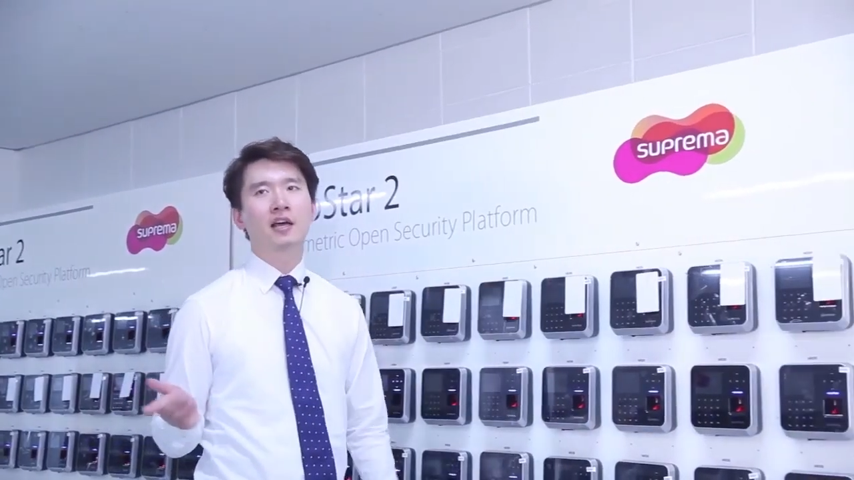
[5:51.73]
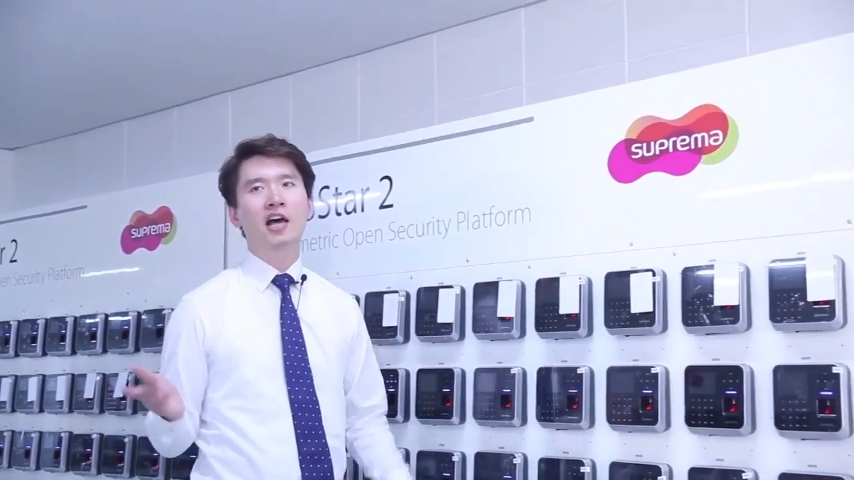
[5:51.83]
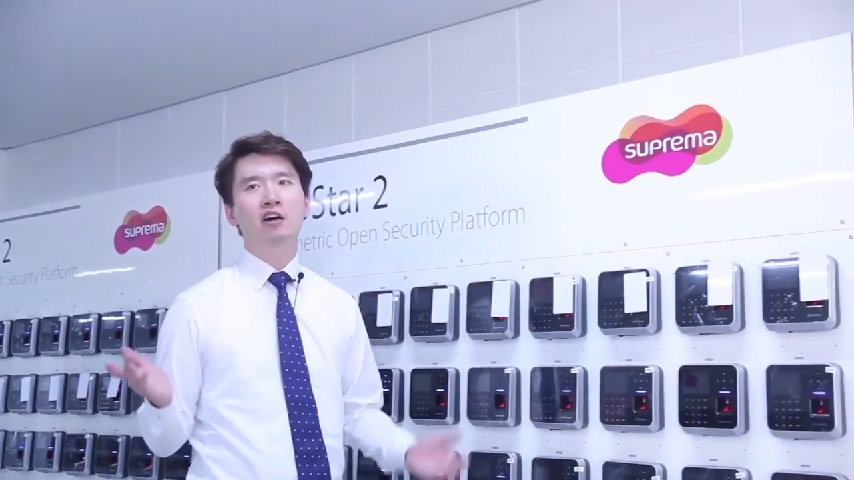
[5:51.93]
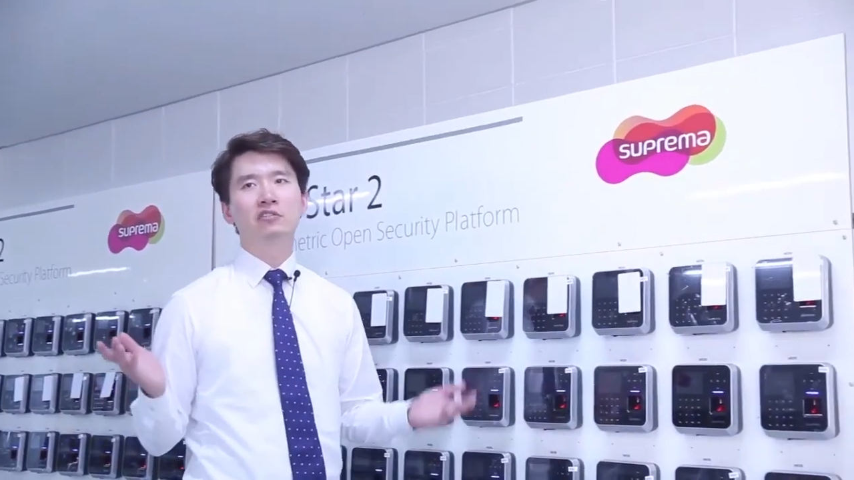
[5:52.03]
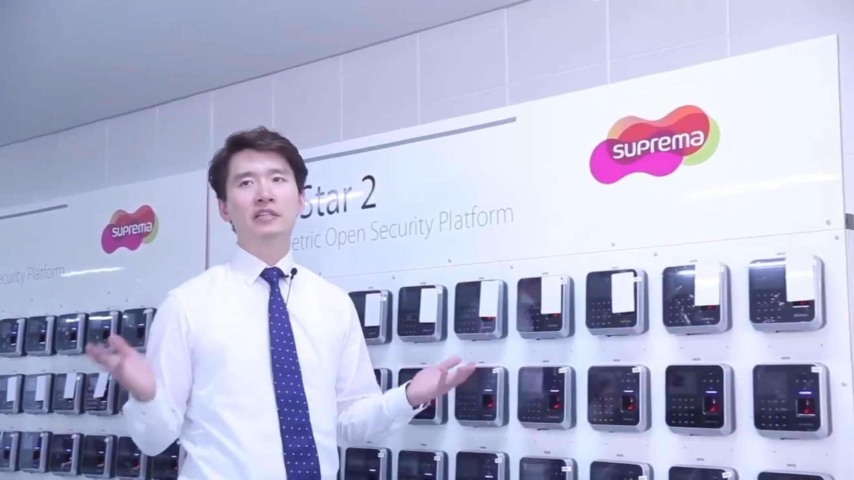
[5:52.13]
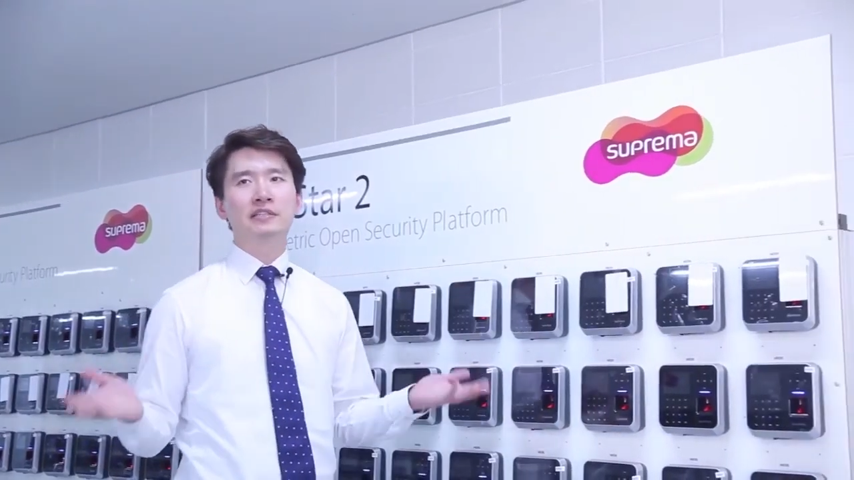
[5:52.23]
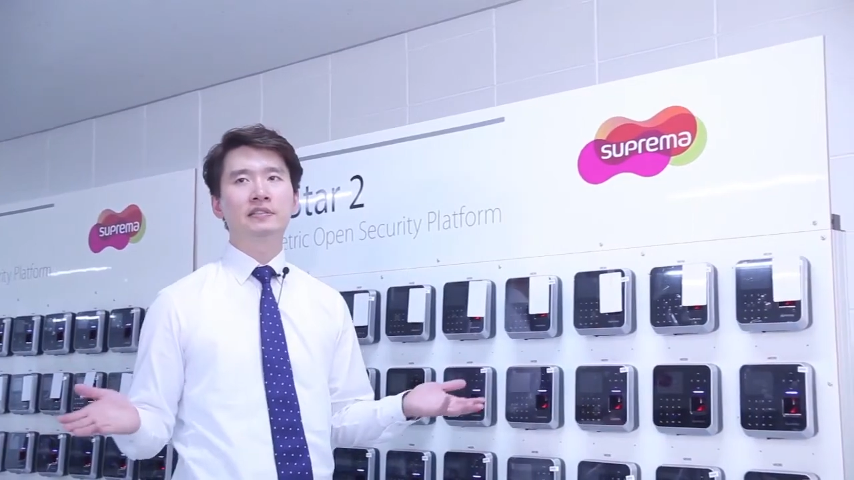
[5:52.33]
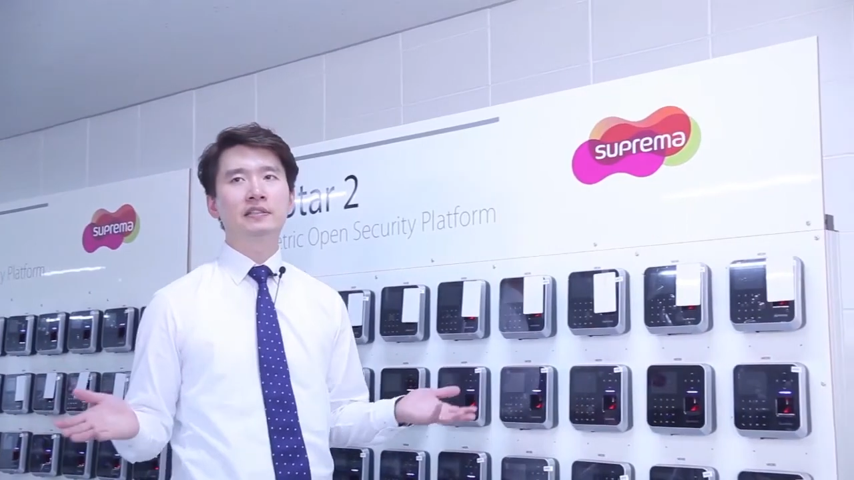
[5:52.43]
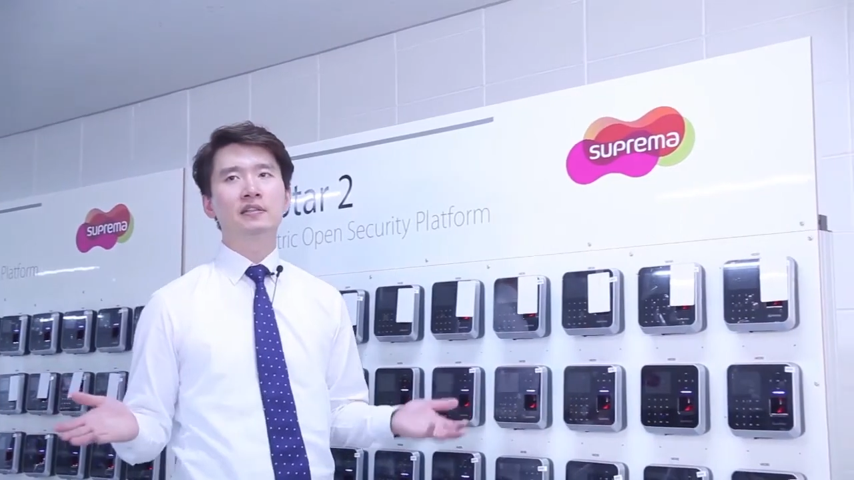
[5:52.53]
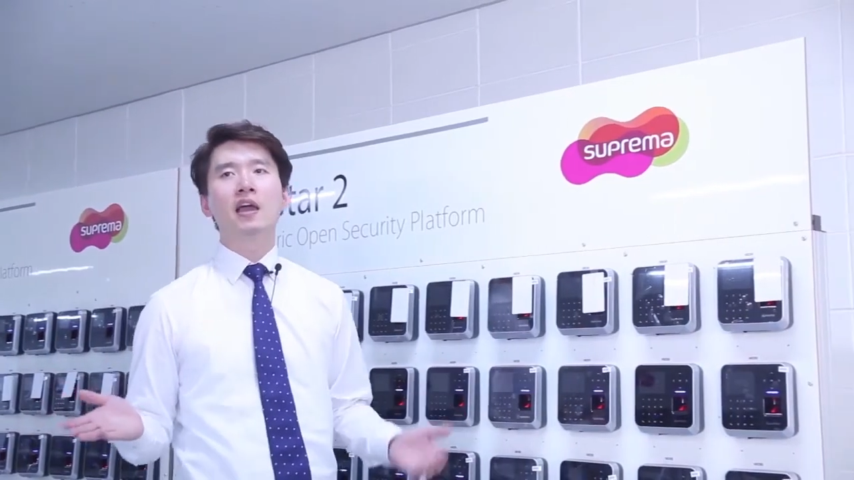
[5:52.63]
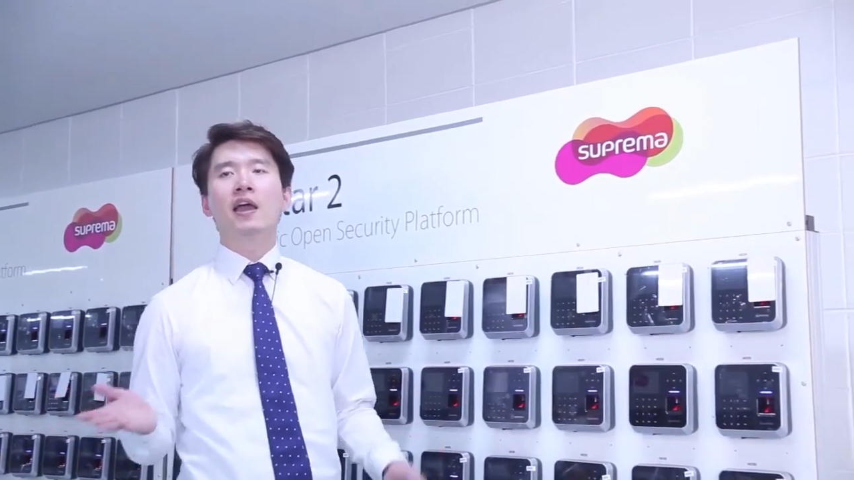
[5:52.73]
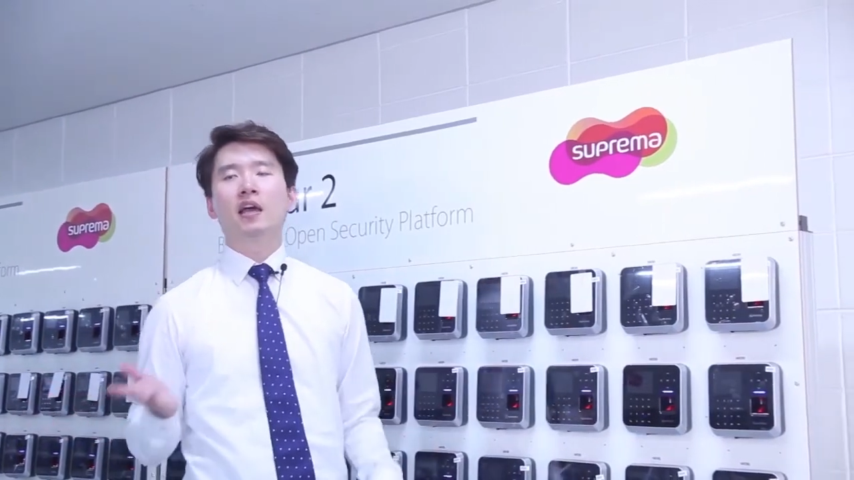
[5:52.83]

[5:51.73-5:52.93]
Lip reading: how easy